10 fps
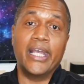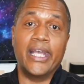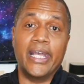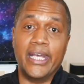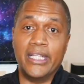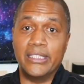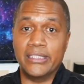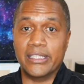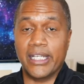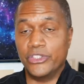and
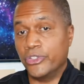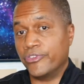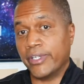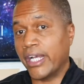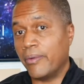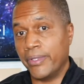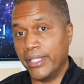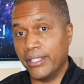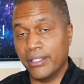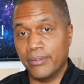I drew for
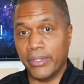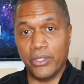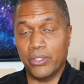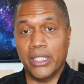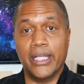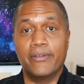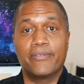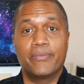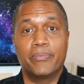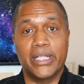hobby my whole life,
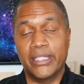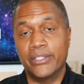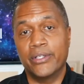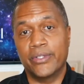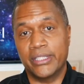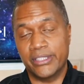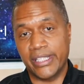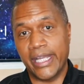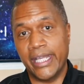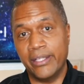but I didn't know that
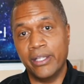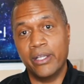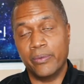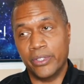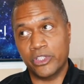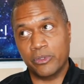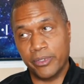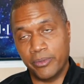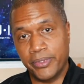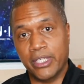design would
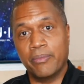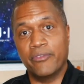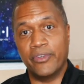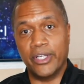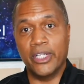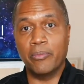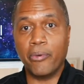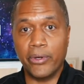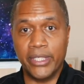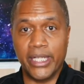ultimately become a very
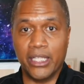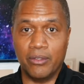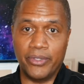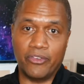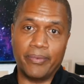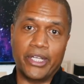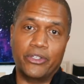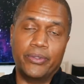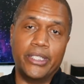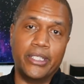important element of my
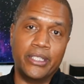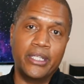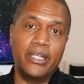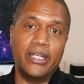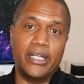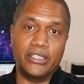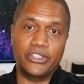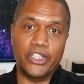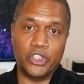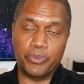career as
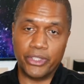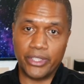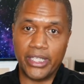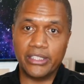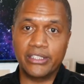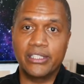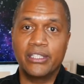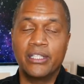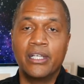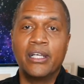things progressed.
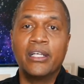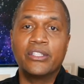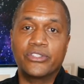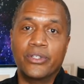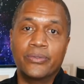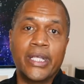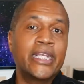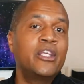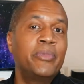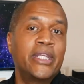So
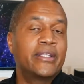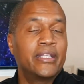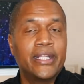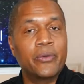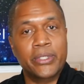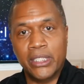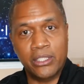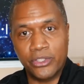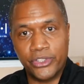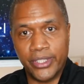Nike being the networking
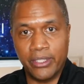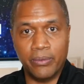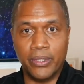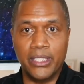culture that it